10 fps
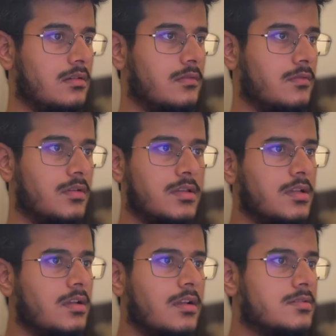
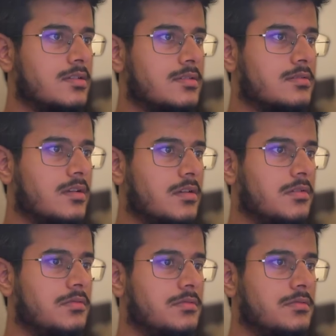let's just try to
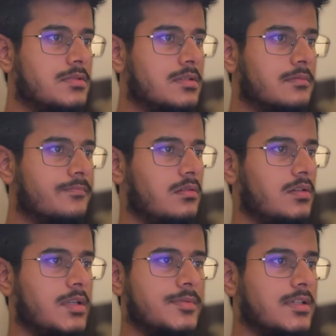use
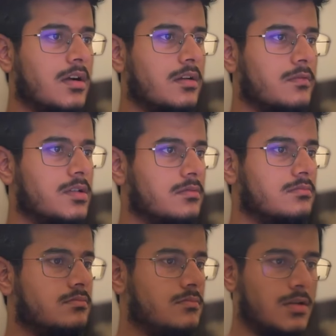DeepSeek R1,
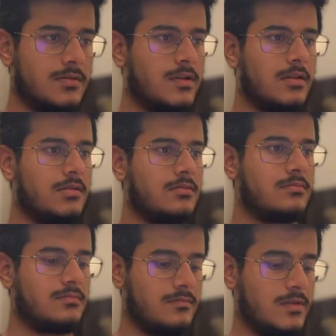because why not?
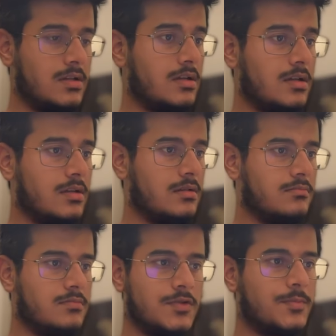We are here
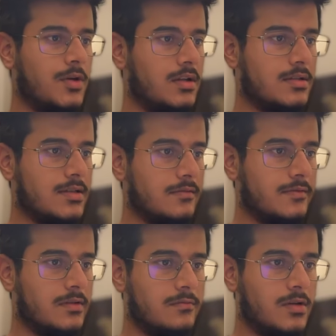to spoil ourselves
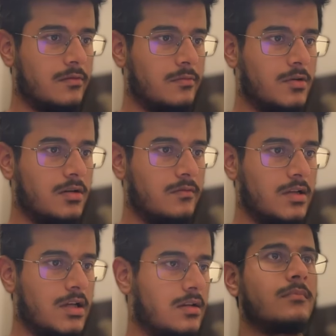with whatever model we like.